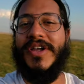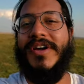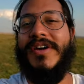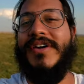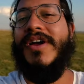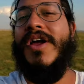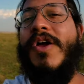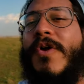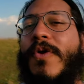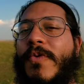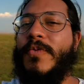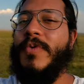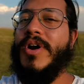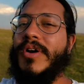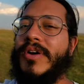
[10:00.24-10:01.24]
here
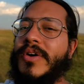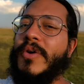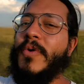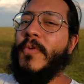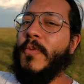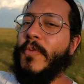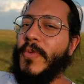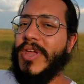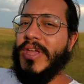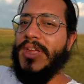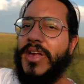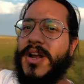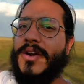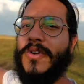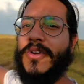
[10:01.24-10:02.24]
where
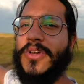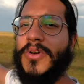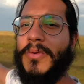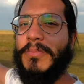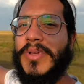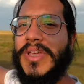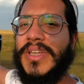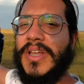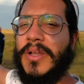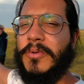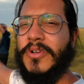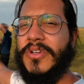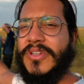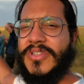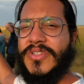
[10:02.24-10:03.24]
we are going to compete, and I'm
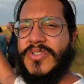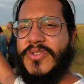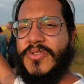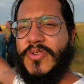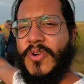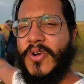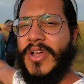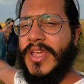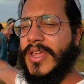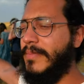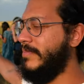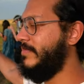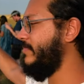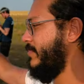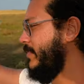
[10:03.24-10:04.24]
going to destroy
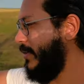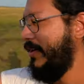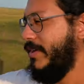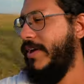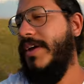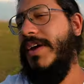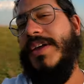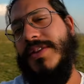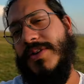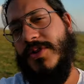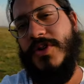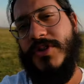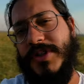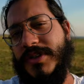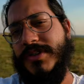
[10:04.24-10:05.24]
him in the
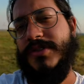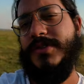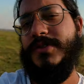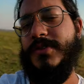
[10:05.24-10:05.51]
cocktails.